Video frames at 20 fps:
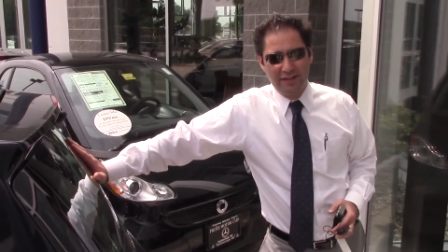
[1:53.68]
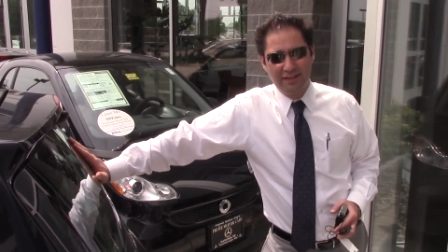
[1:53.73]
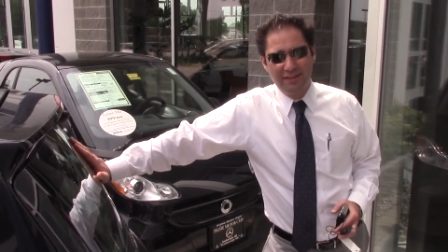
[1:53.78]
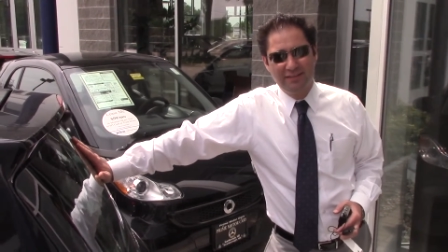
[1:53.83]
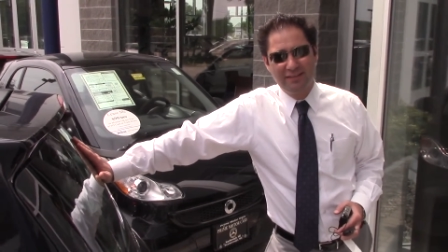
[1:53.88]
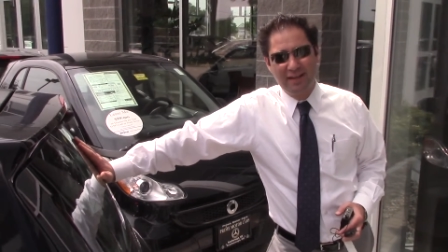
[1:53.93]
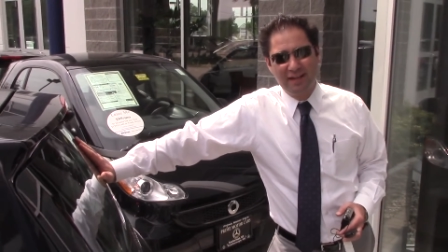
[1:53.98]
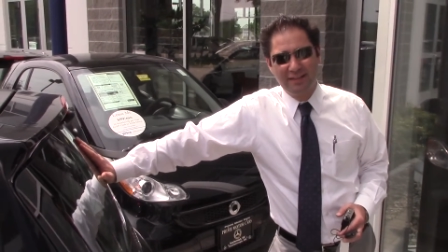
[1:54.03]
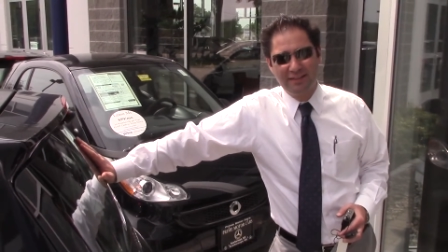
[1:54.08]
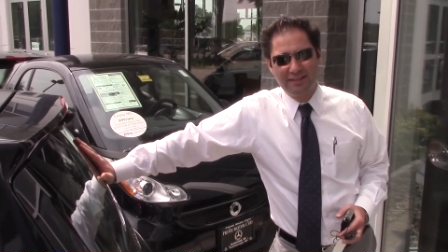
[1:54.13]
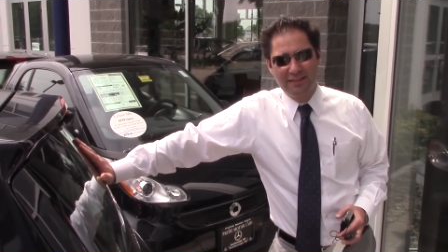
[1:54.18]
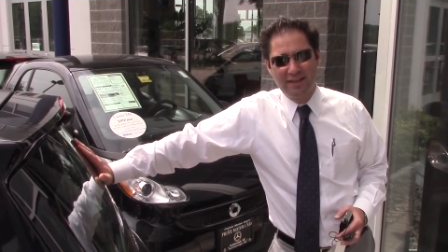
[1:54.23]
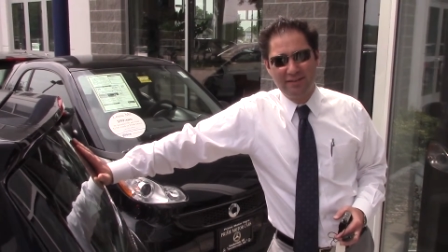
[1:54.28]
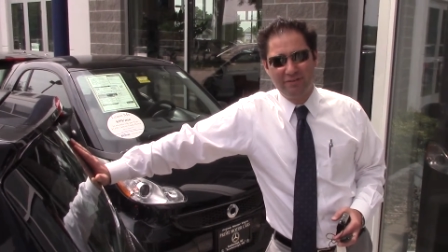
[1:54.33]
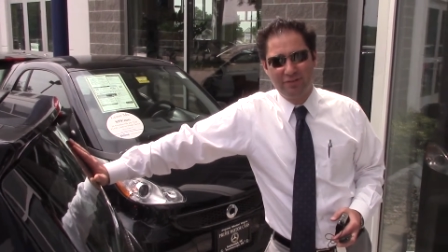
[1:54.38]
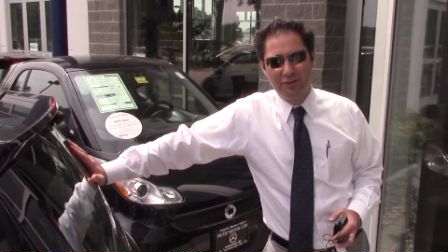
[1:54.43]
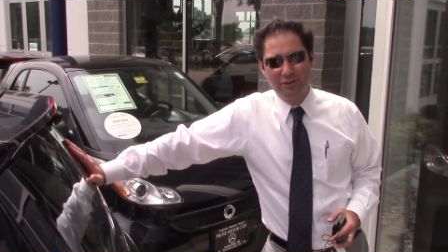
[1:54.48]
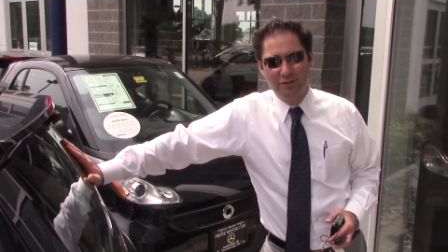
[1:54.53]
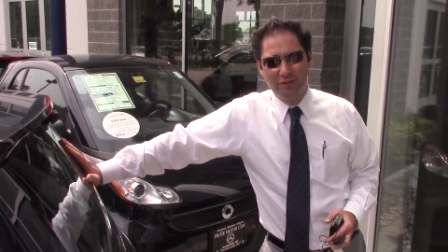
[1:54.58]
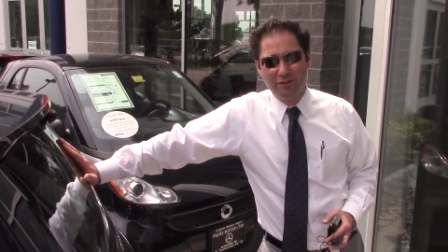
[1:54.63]
Itay
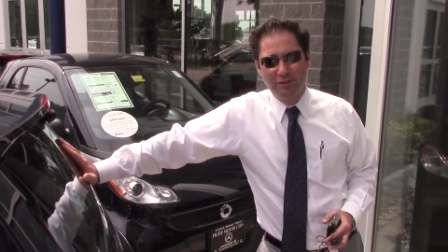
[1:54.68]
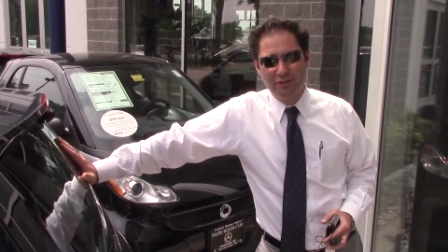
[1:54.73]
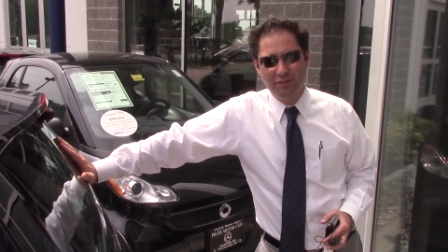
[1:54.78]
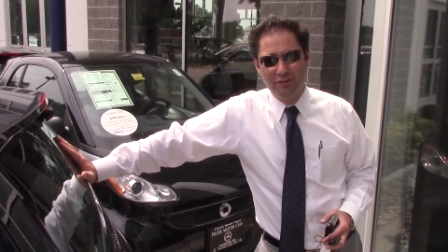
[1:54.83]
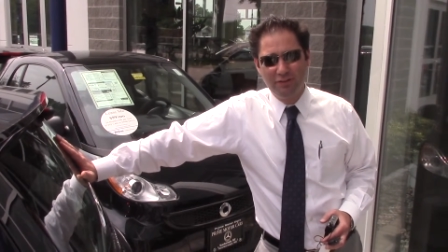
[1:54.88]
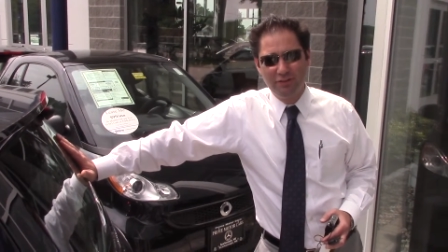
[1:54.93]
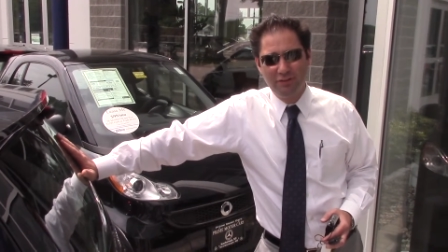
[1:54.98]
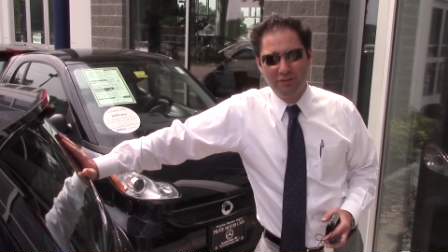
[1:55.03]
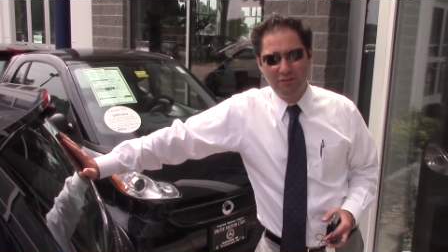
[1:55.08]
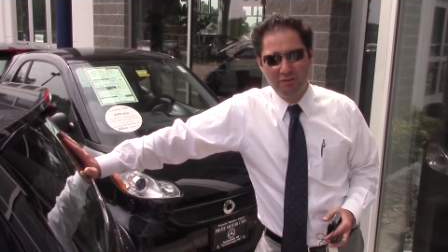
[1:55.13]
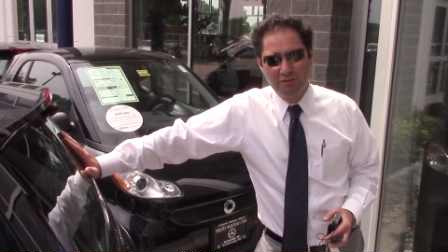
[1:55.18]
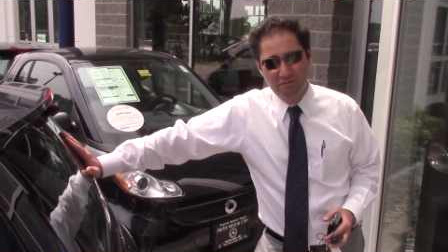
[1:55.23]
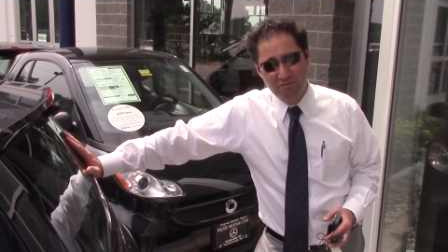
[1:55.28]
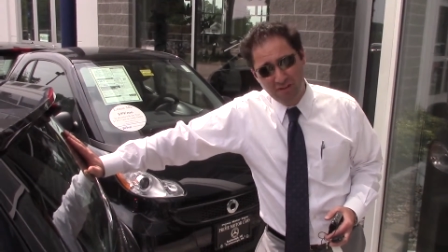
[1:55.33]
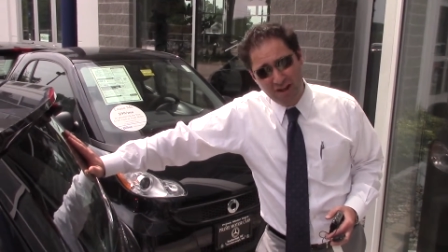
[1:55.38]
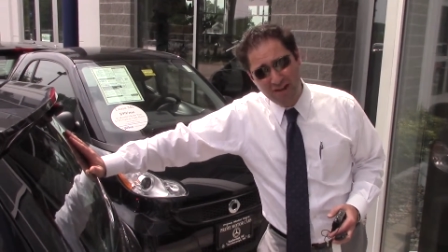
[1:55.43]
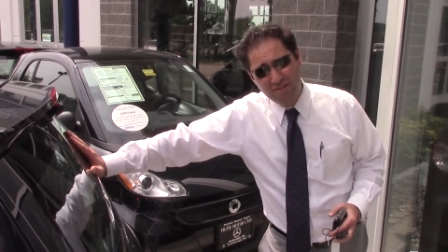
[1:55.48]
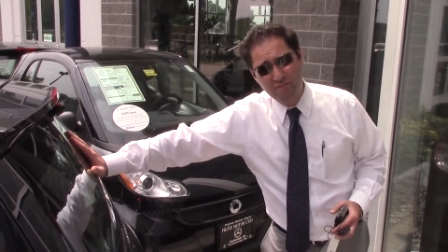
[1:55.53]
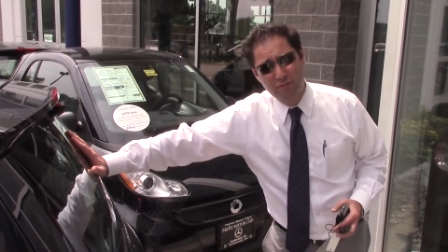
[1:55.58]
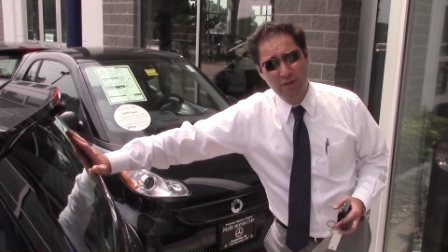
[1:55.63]
Sevion
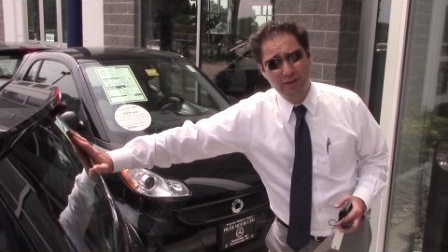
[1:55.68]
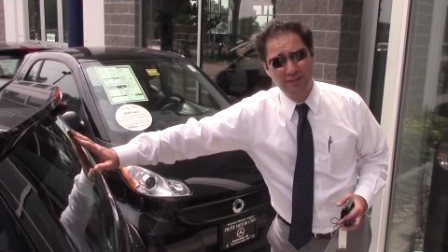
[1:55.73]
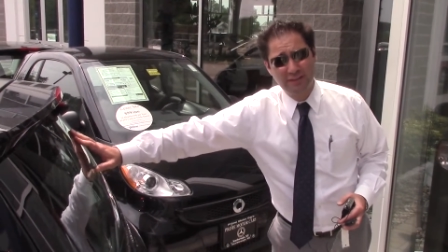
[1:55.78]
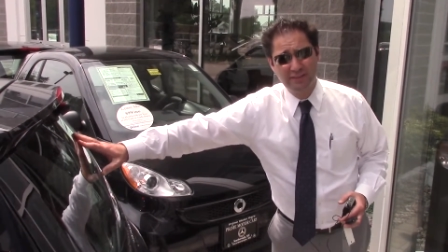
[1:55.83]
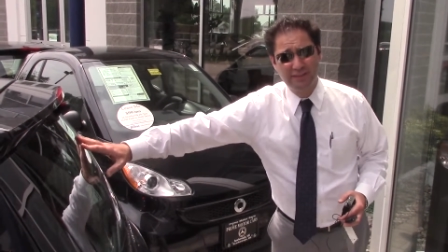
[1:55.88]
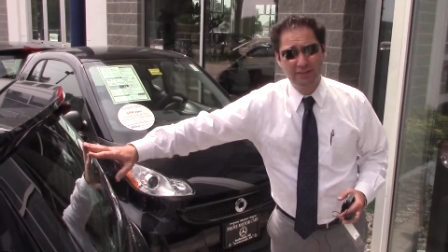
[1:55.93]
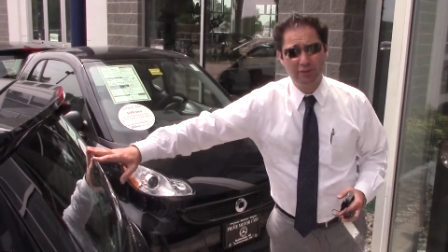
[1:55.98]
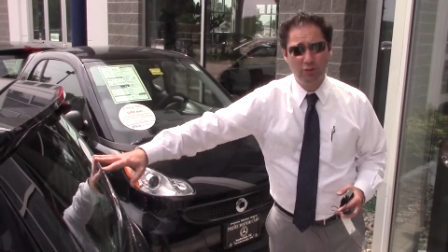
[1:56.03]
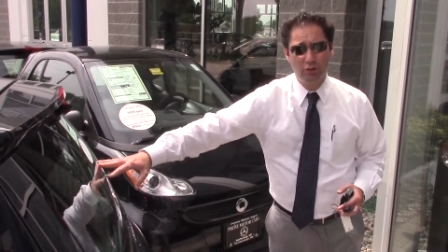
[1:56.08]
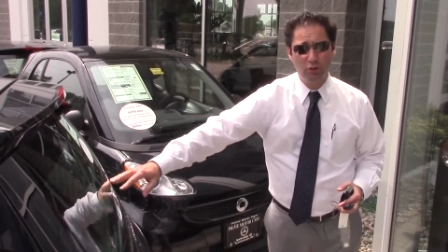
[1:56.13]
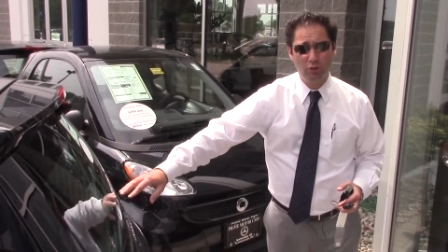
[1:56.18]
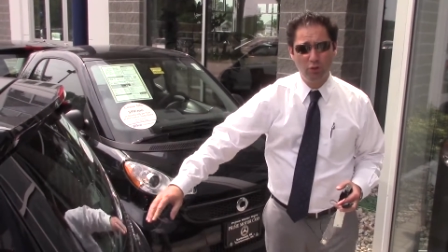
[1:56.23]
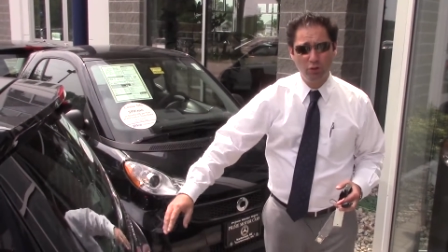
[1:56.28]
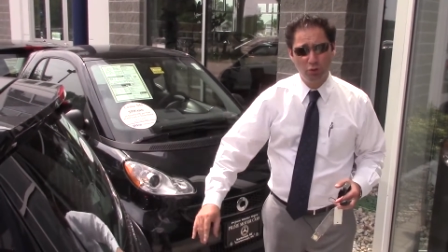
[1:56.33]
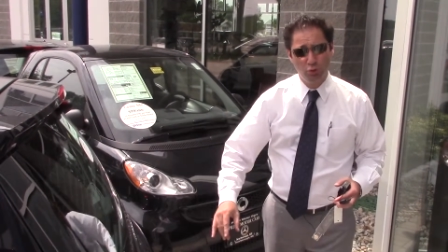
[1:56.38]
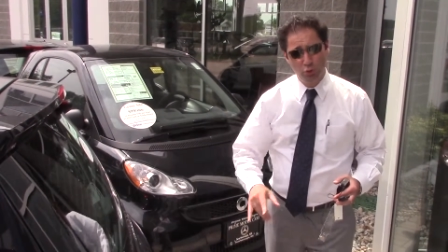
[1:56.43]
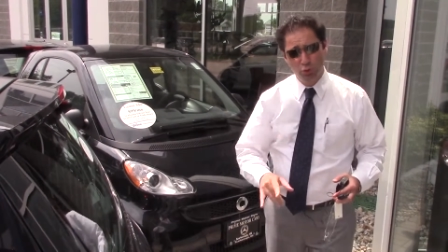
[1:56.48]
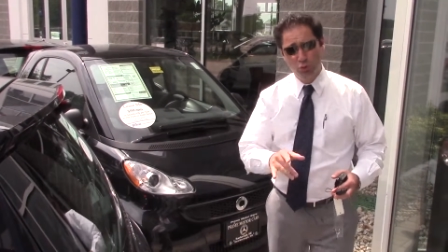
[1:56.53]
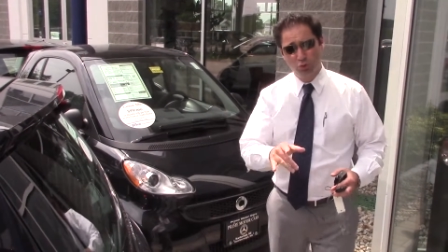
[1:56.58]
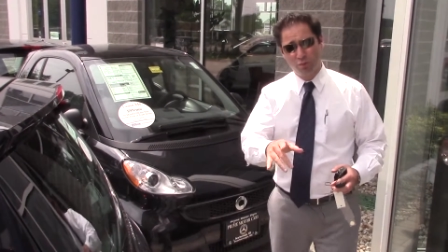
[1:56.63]

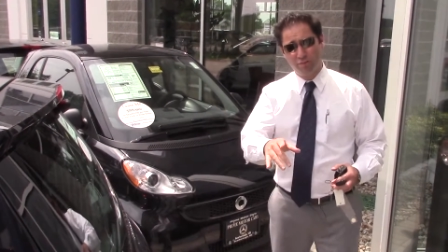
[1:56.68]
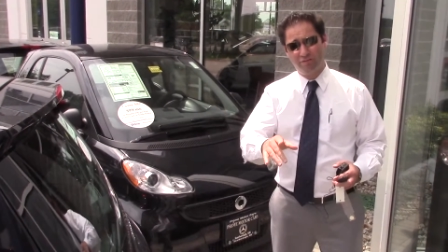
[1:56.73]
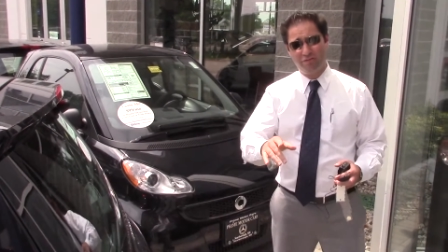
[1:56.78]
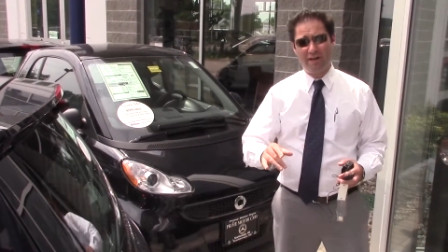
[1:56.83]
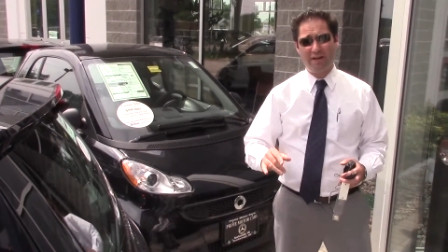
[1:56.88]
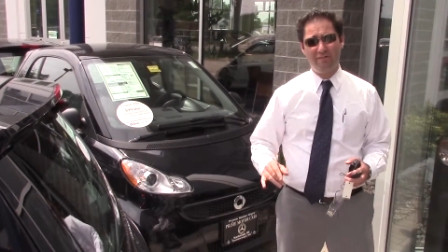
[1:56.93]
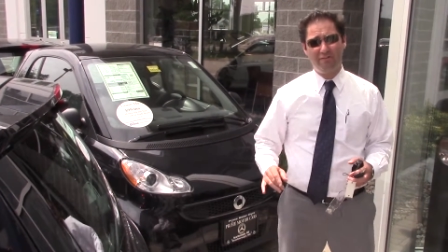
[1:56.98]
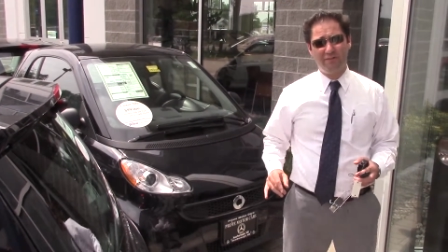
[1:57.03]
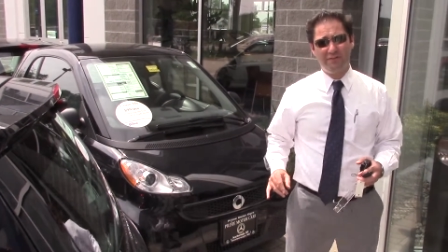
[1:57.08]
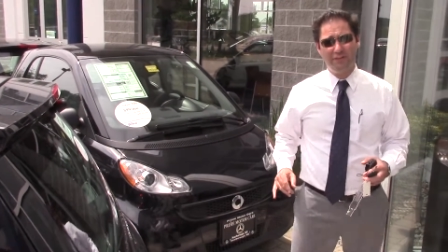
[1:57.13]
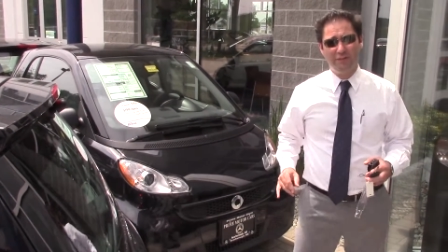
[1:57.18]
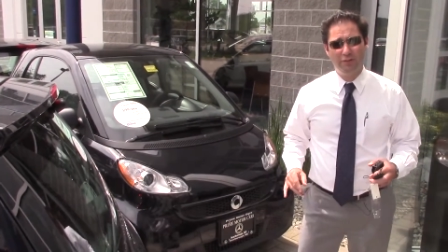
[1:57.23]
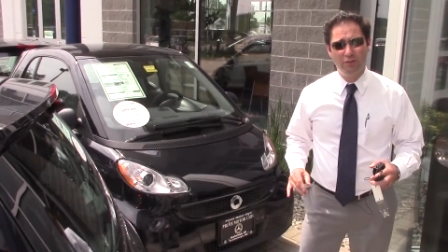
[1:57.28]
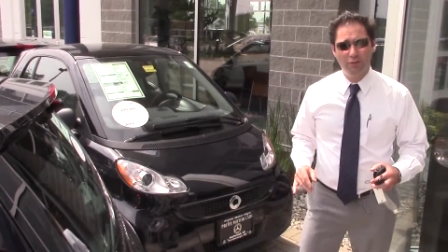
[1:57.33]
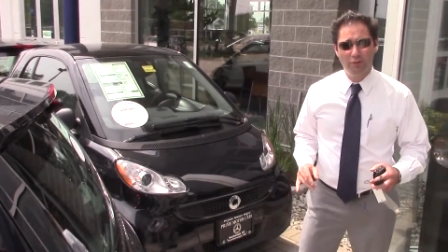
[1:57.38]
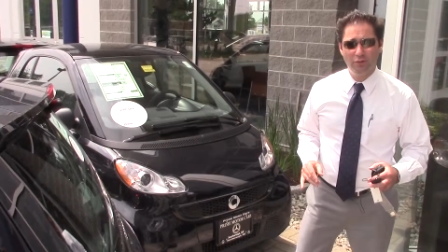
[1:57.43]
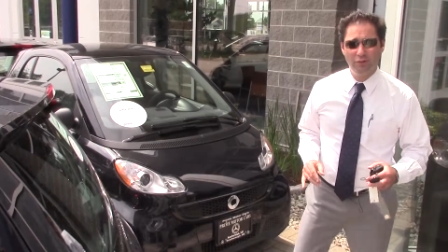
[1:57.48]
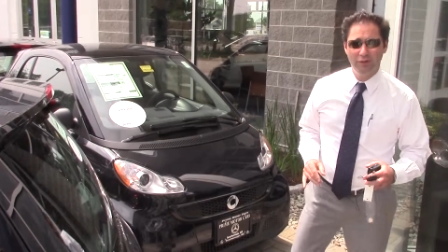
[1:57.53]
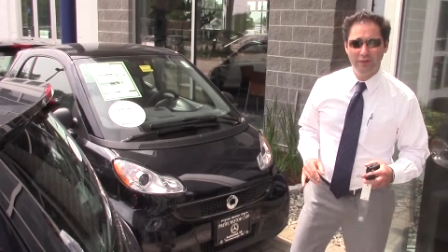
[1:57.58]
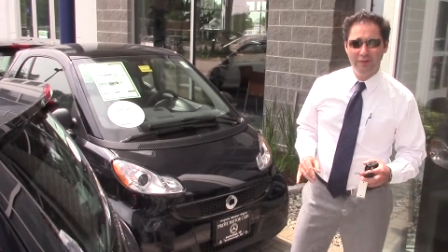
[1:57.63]

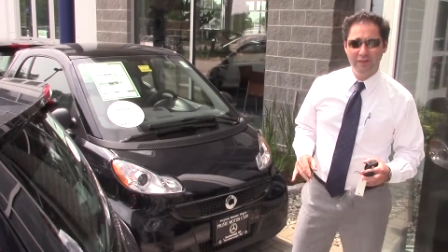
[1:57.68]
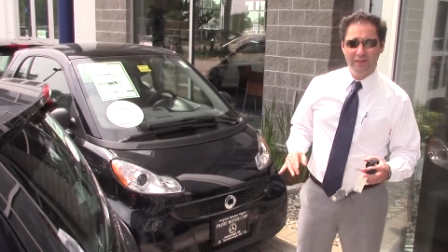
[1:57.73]
510-2250